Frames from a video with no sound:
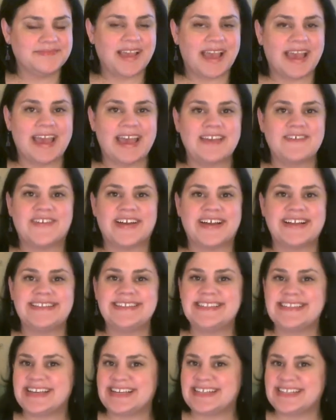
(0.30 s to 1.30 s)
Hey
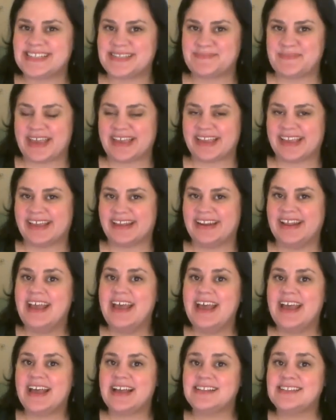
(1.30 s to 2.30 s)
friends, it's Megan,
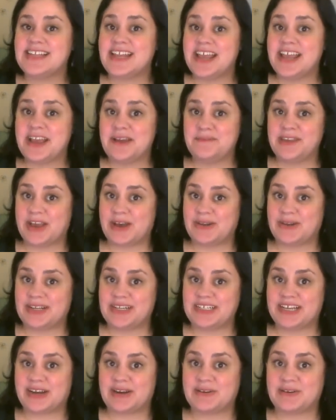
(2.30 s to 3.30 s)
and today I'm
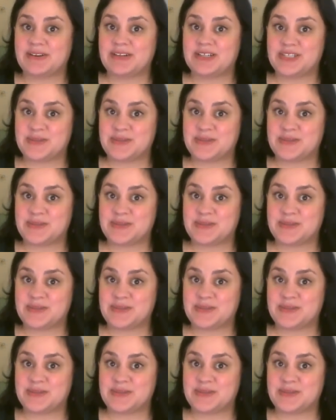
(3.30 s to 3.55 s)
counting down